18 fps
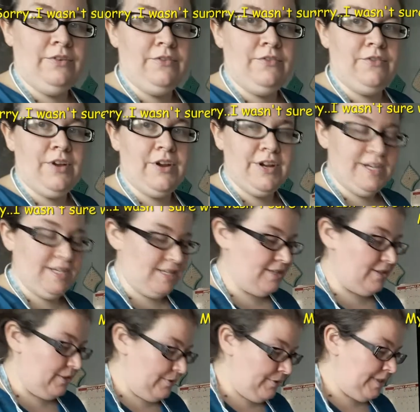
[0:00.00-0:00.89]
very
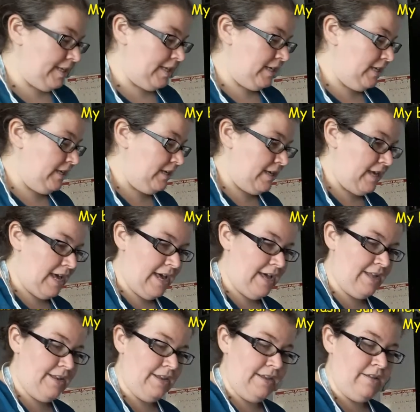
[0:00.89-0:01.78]
slowly
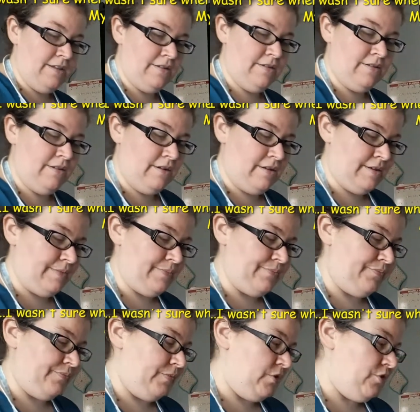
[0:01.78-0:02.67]
add in
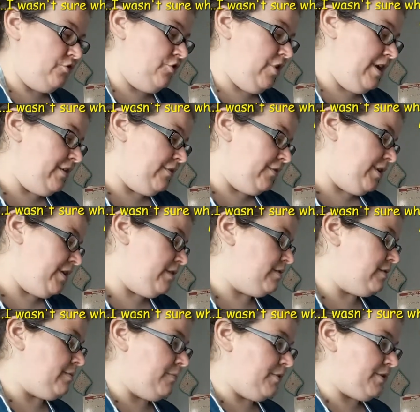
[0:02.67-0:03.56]
the dry
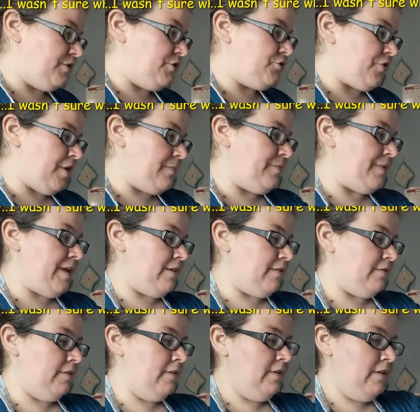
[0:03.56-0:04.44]
ingredients. I'm going to scrape
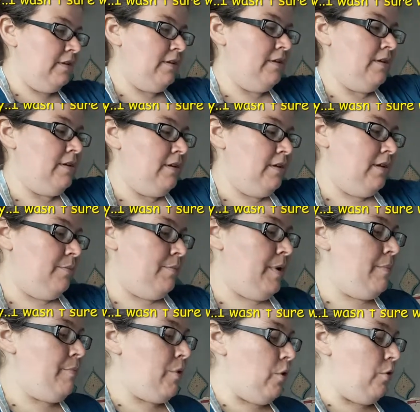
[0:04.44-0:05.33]
down
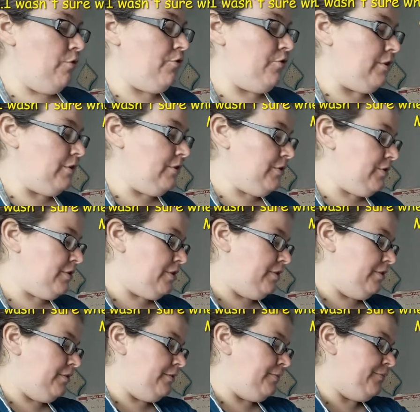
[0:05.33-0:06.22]
my bowl first.
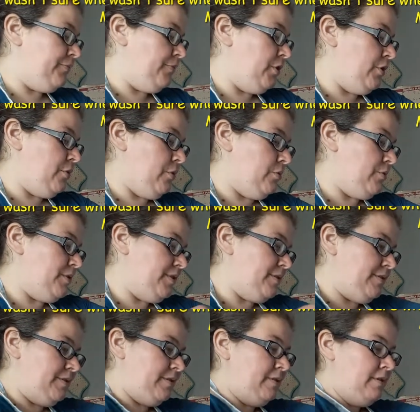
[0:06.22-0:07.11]
You
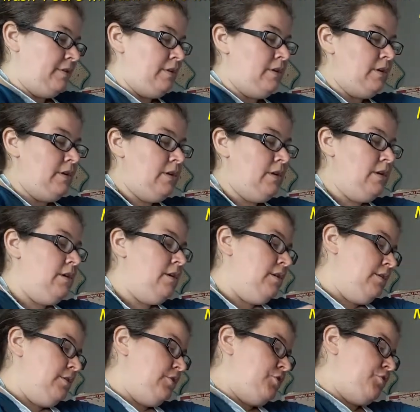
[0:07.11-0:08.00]
always
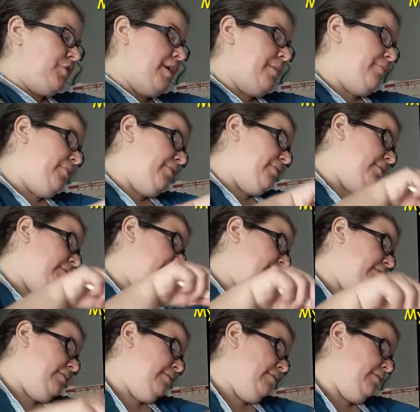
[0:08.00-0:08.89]
scrape
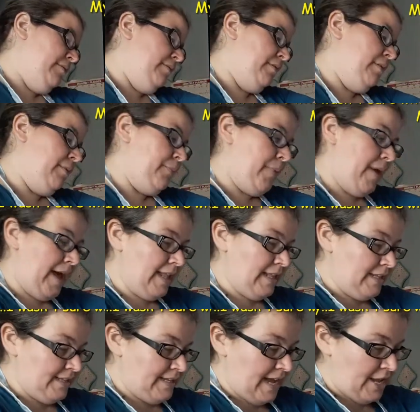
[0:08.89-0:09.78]
the
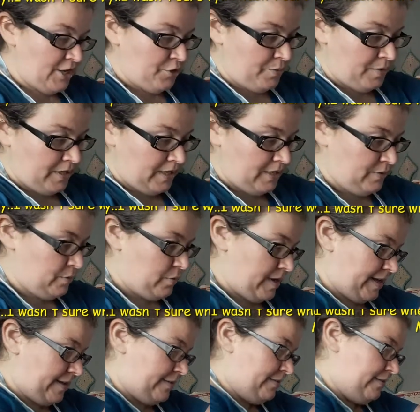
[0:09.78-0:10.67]
paddle attachment as
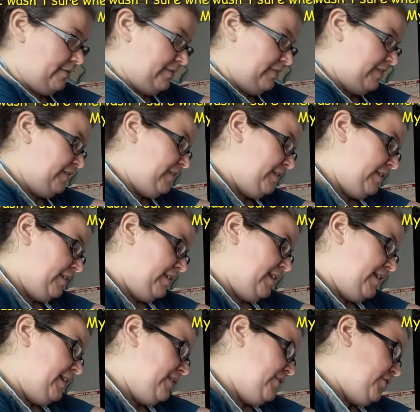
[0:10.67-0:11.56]
well.
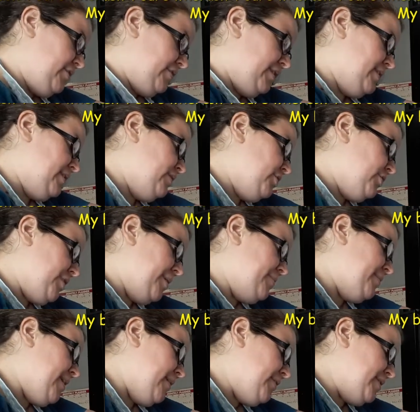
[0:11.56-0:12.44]
Just going to
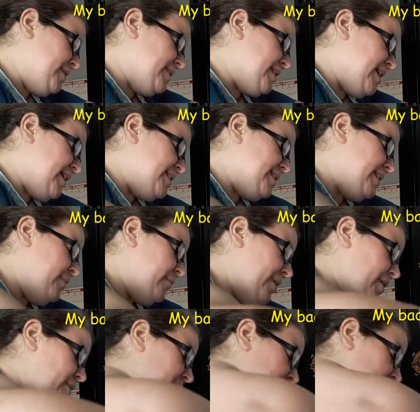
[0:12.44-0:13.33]
scrape down the sides. That
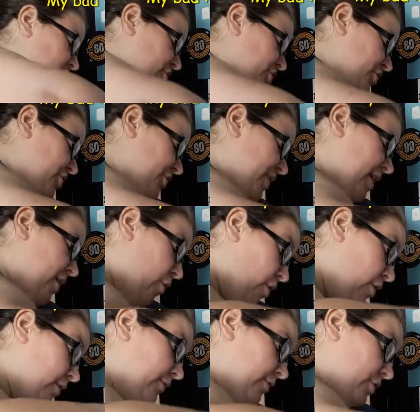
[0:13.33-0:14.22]
way you make sure you get
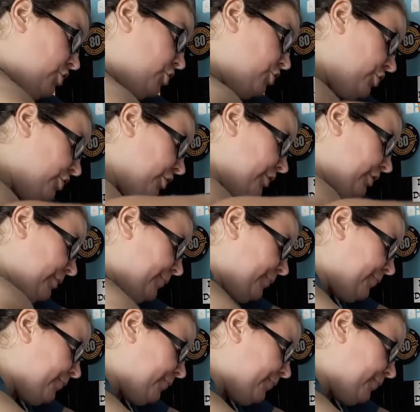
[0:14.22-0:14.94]
all of the sugar.